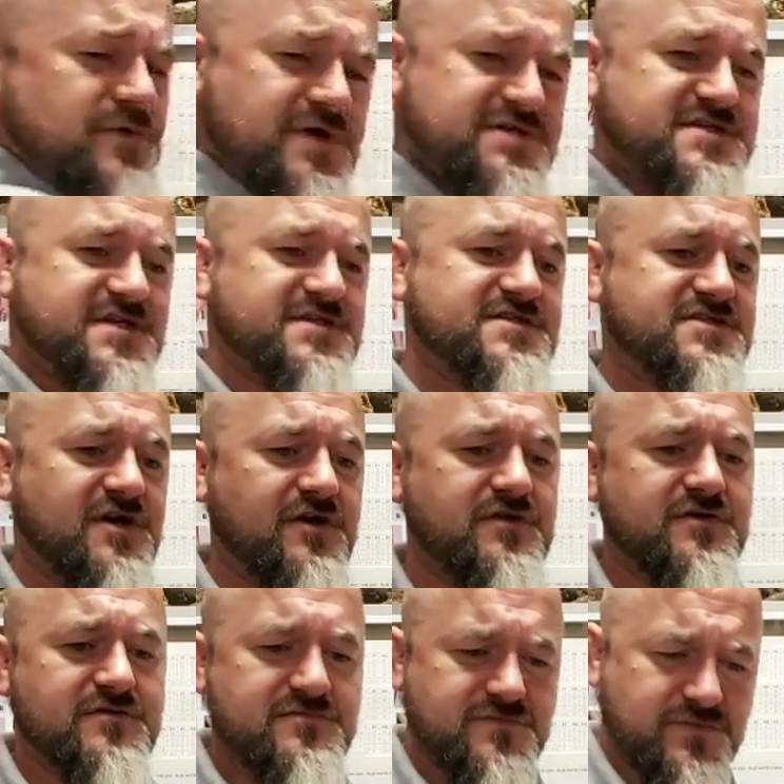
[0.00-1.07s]
what is it, Toc
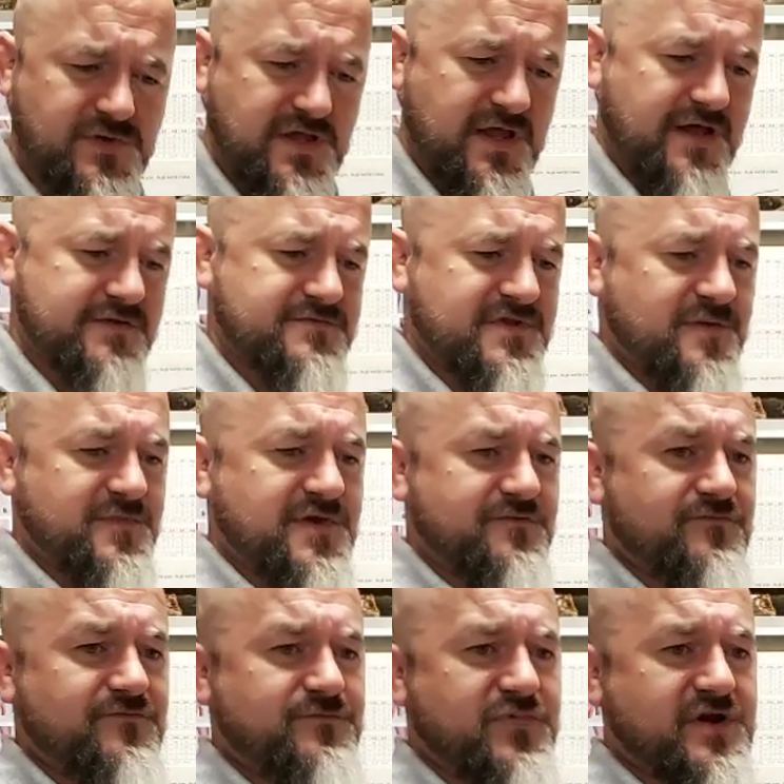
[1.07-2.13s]
let me
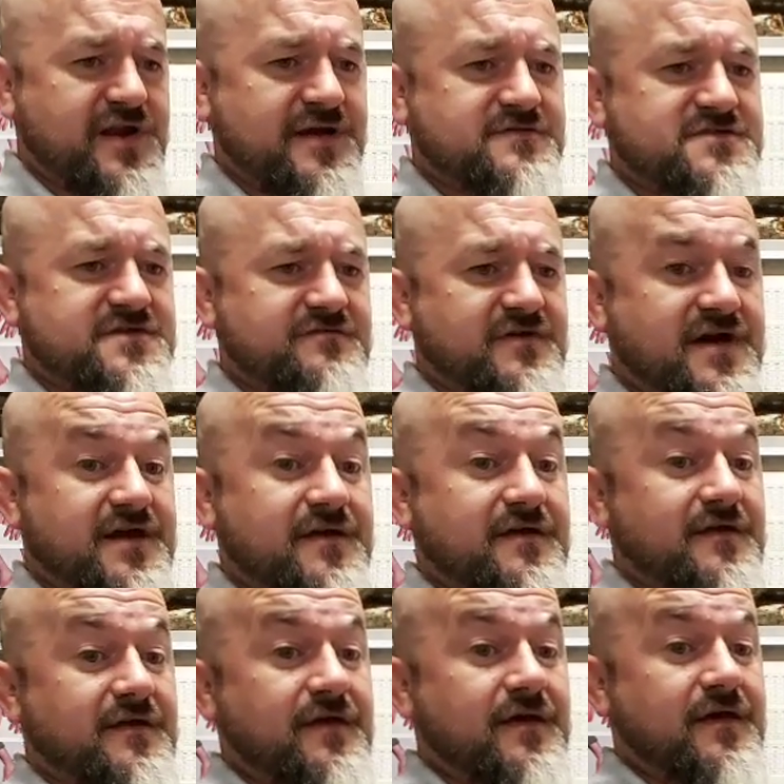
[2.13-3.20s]
pronounce it right.
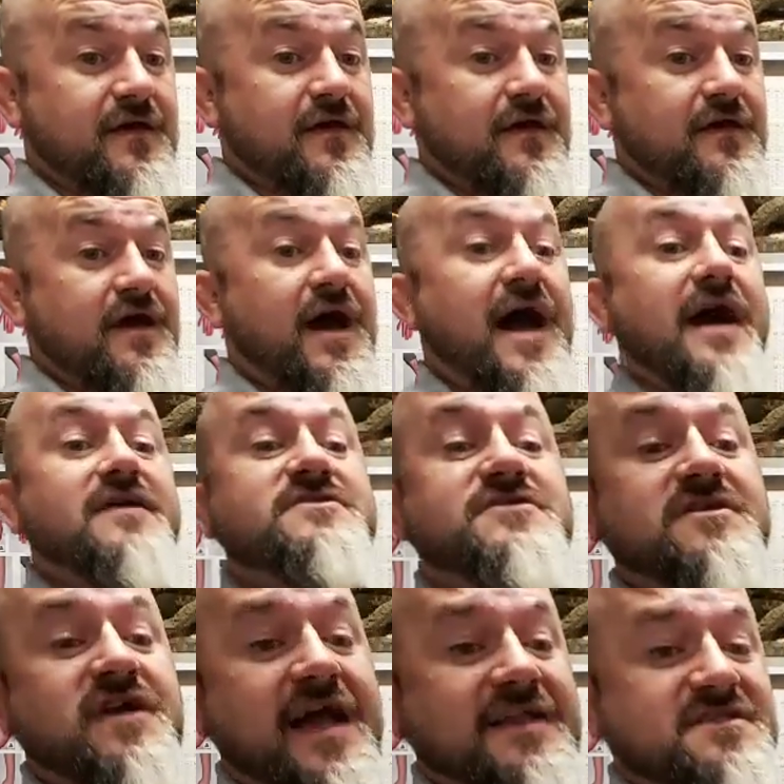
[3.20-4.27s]
Ah,
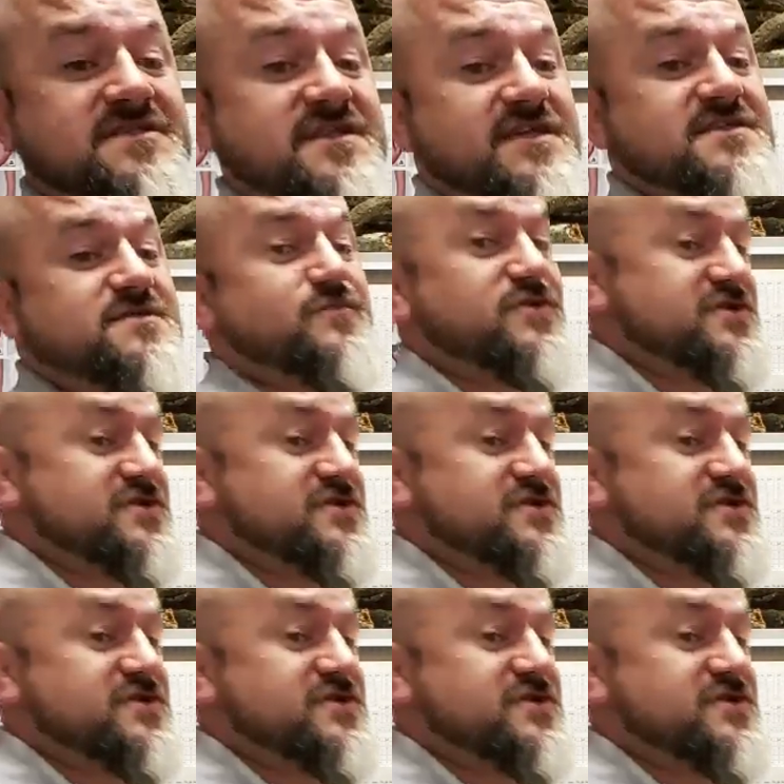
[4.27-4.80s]
Tocantins,